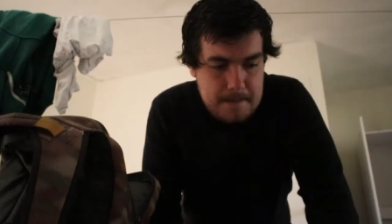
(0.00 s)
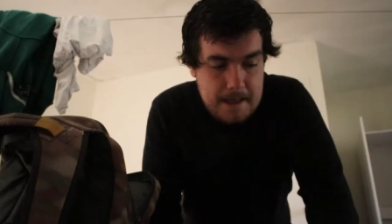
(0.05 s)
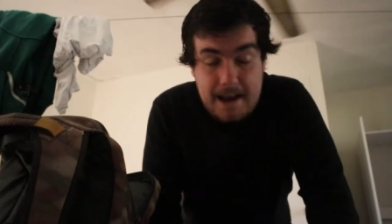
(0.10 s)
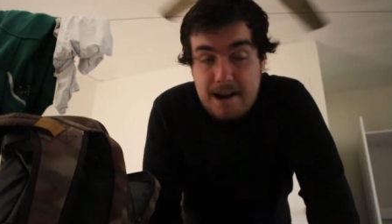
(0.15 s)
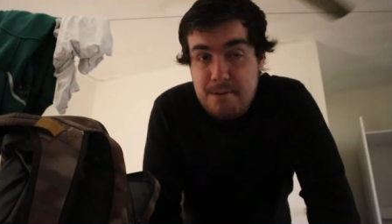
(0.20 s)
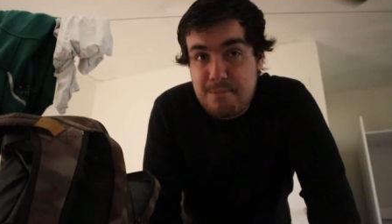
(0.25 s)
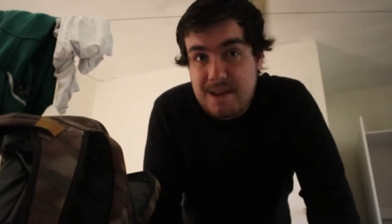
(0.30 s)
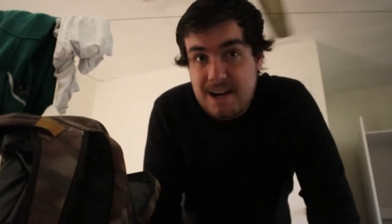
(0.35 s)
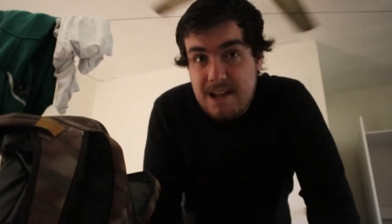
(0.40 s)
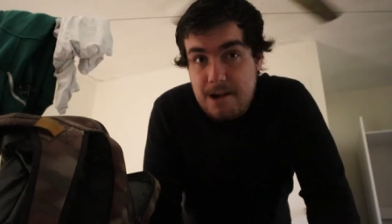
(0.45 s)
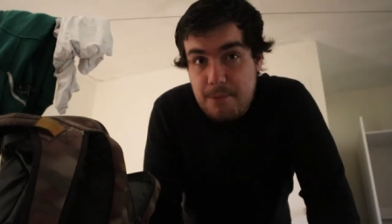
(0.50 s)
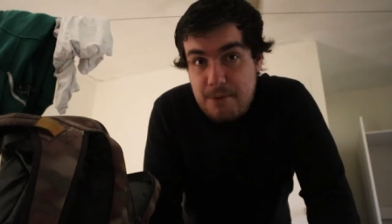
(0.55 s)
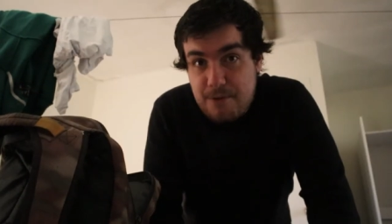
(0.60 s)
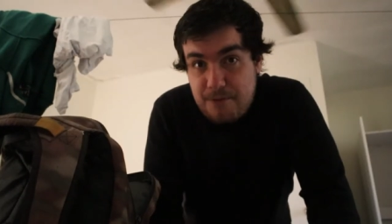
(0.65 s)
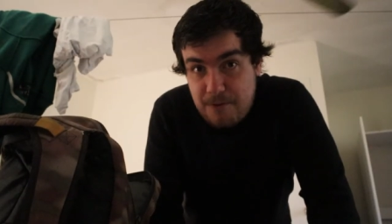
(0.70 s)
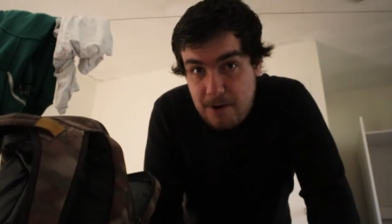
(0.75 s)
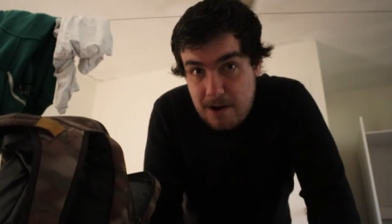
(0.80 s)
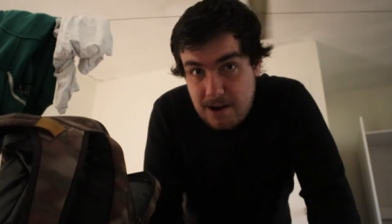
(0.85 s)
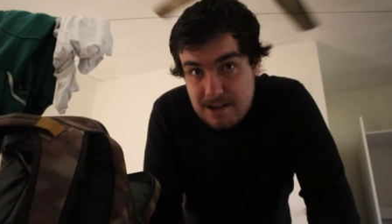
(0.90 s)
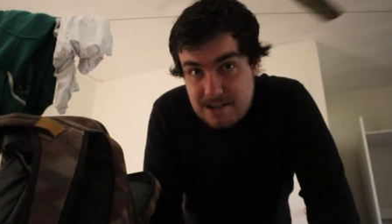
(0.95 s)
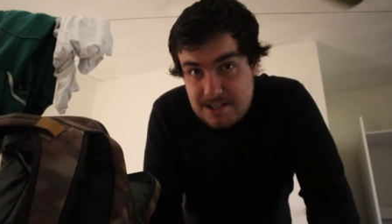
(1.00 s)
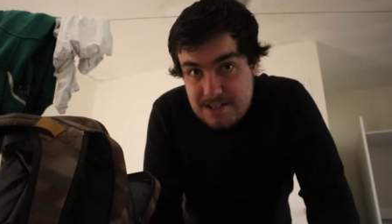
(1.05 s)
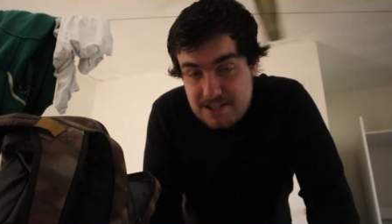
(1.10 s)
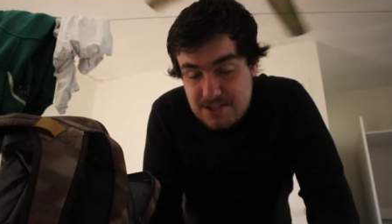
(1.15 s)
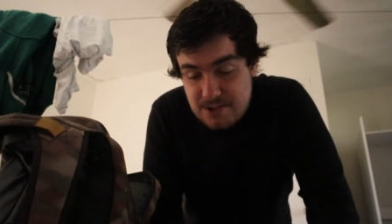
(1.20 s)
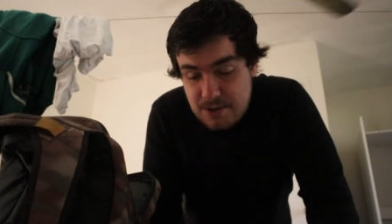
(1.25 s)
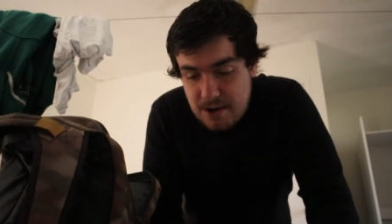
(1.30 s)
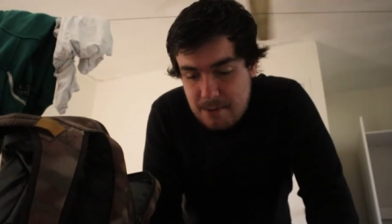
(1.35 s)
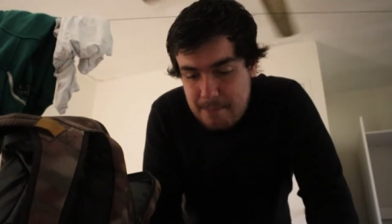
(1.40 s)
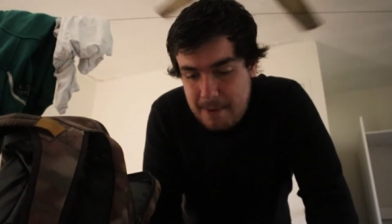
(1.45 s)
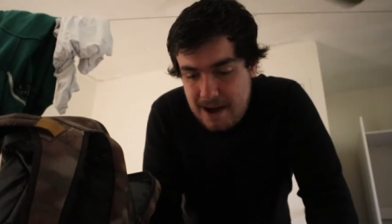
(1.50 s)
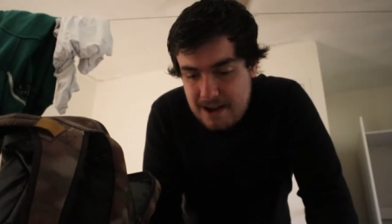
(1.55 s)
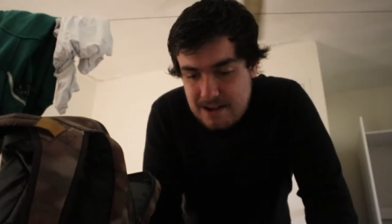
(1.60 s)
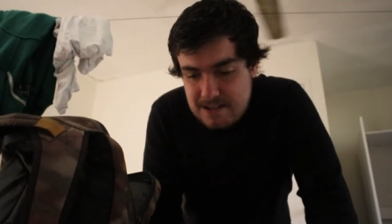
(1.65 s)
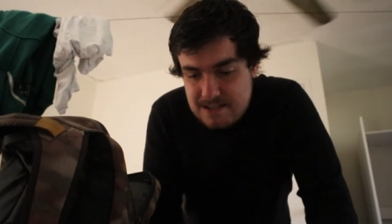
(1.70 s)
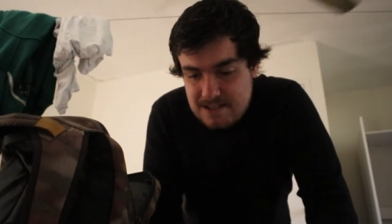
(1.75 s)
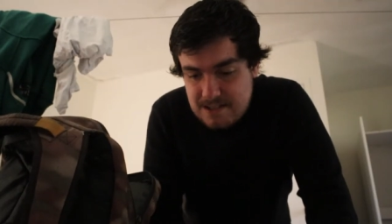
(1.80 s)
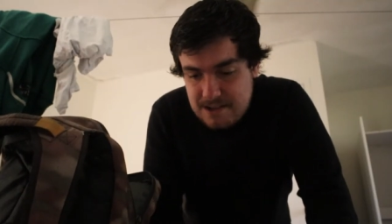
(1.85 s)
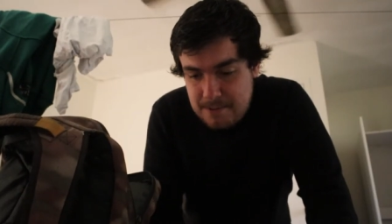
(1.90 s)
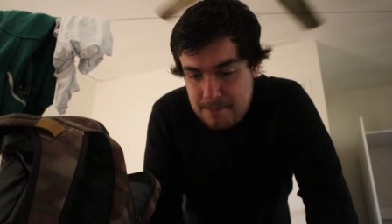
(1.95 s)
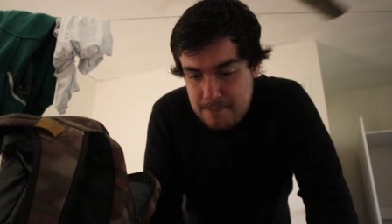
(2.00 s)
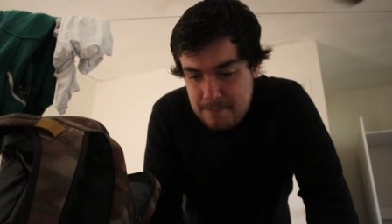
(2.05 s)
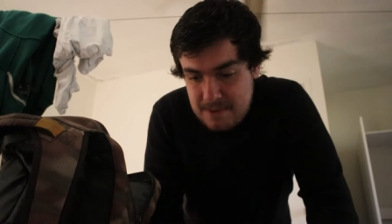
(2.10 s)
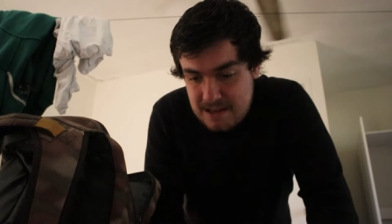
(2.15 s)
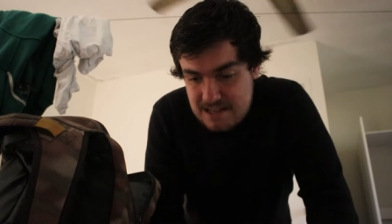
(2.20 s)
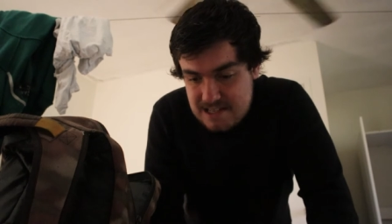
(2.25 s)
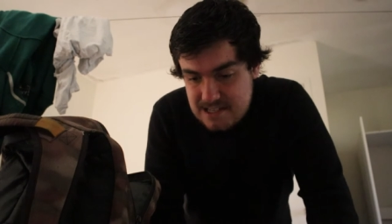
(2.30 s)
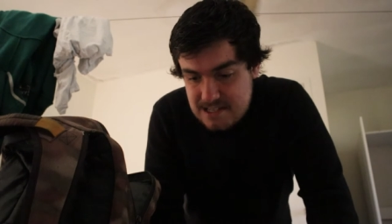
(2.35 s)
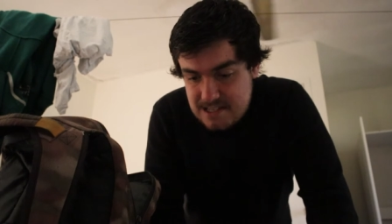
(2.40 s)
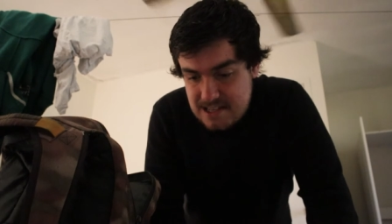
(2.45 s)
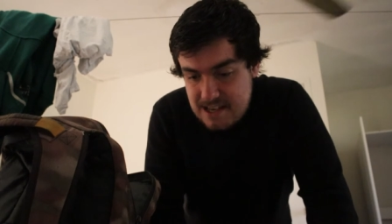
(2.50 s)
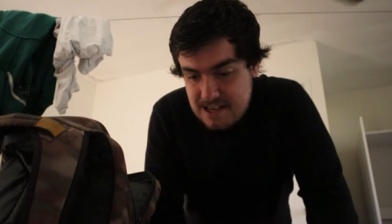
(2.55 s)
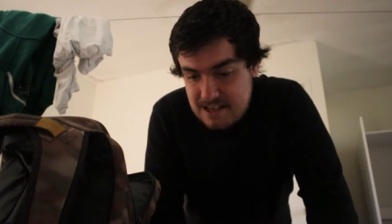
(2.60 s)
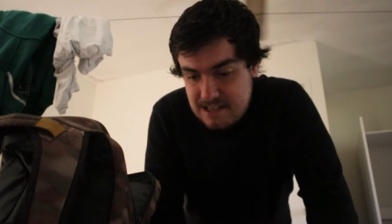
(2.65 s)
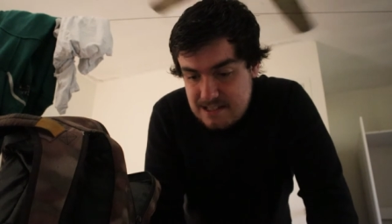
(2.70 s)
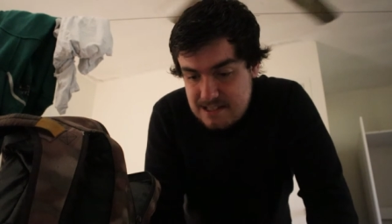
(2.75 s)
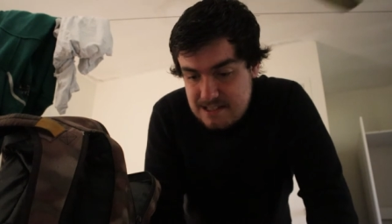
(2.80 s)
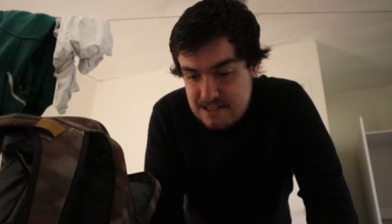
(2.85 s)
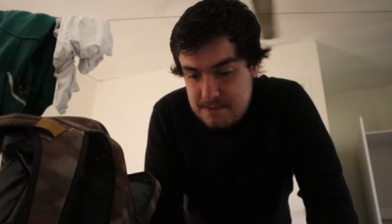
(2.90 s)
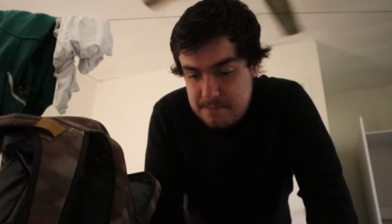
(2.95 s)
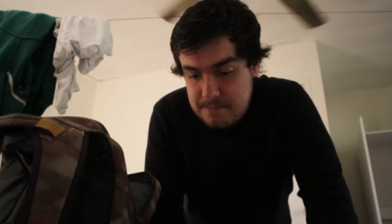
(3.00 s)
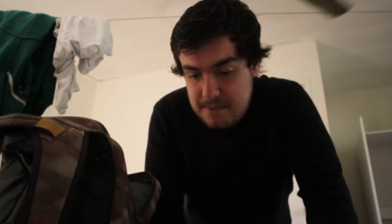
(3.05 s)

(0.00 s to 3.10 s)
And I'm meeting up with Frank to talk about some business things,